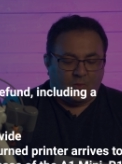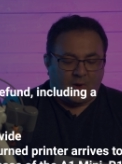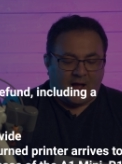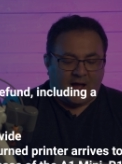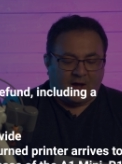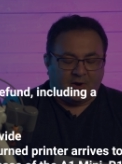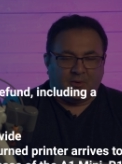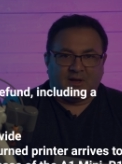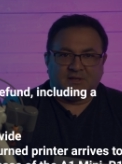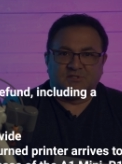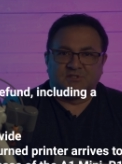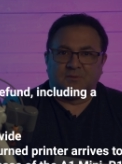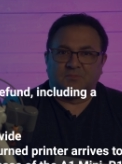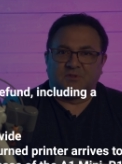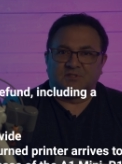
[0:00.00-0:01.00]
how do I
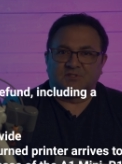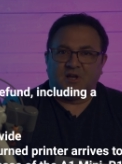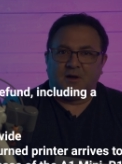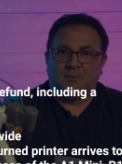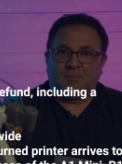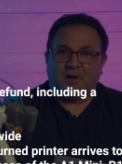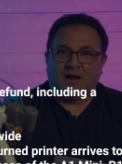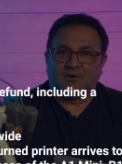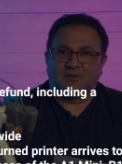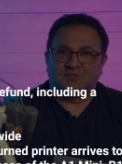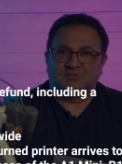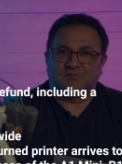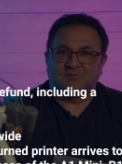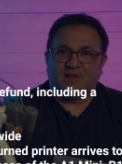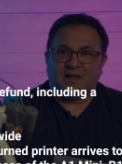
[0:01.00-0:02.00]
ship this up, how
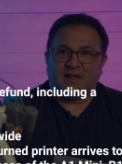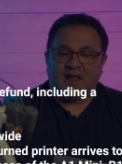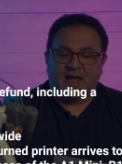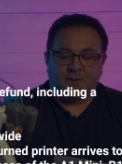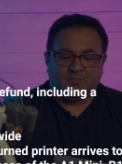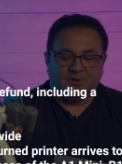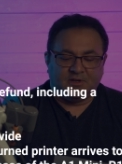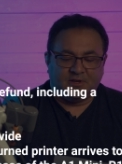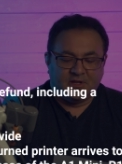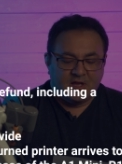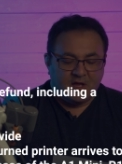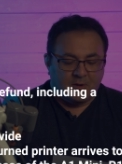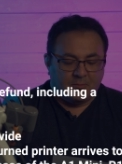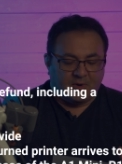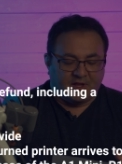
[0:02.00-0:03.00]
does that happen,
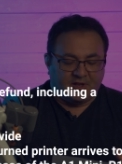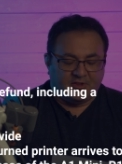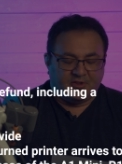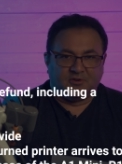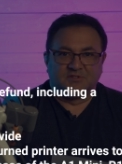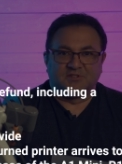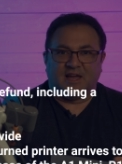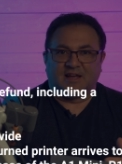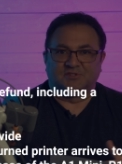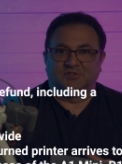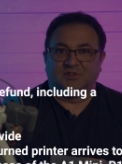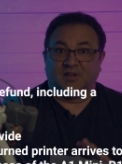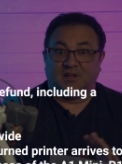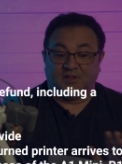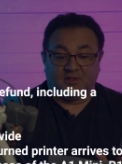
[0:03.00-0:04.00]
but there is
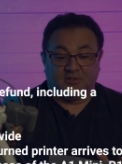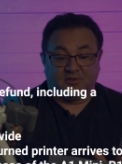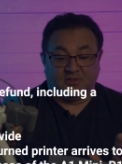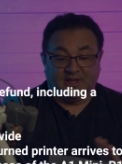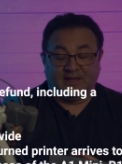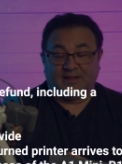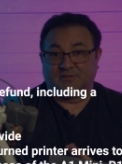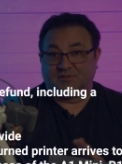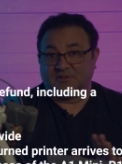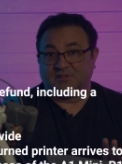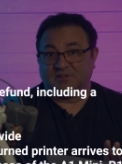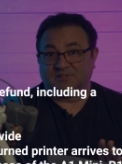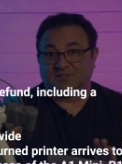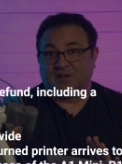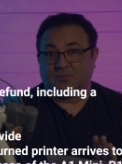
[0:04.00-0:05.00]
actually another link to
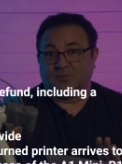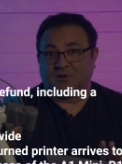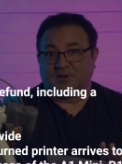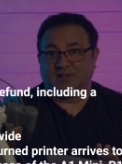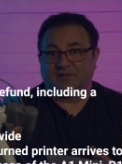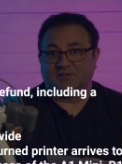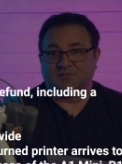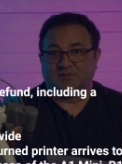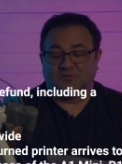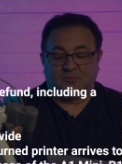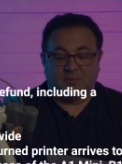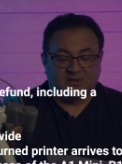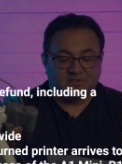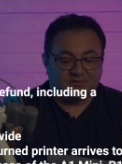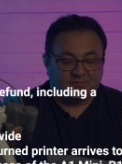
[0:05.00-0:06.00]
this that we'll get this
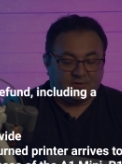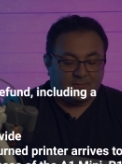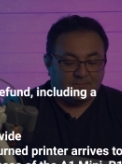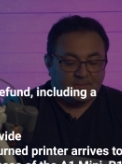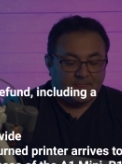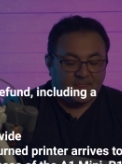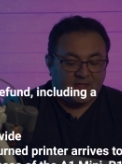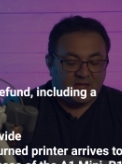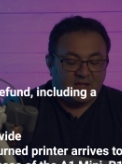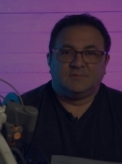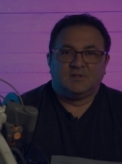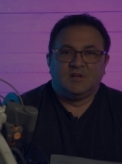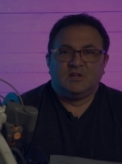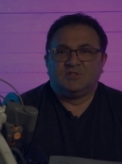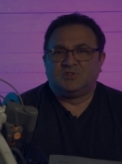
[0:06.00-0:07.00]
information from.
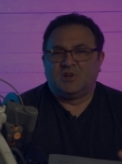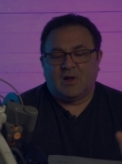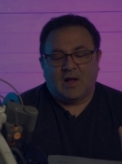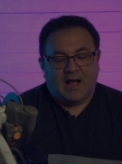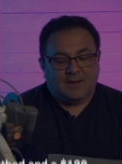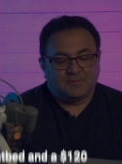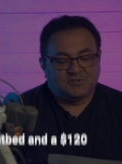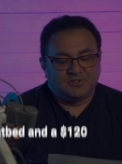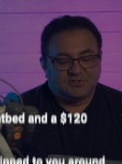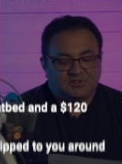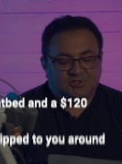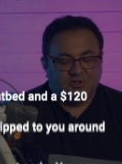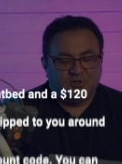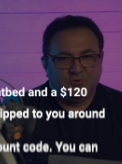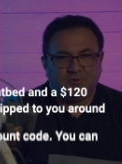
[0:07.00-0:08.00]
So now option
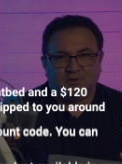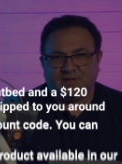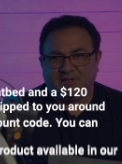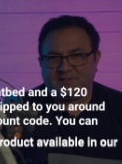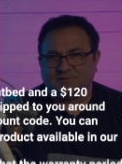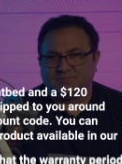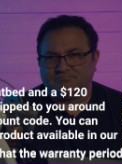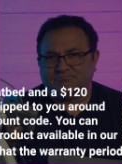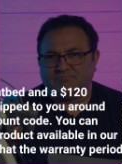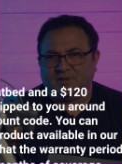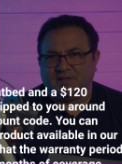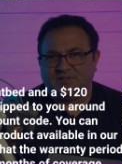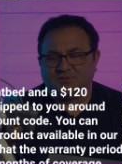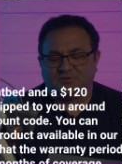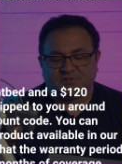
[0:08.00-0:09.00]
2 is
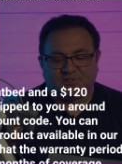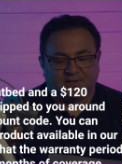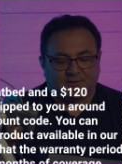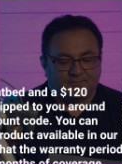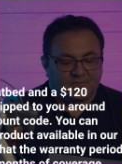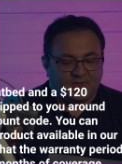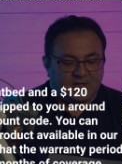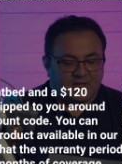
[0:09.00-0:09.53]
interesting.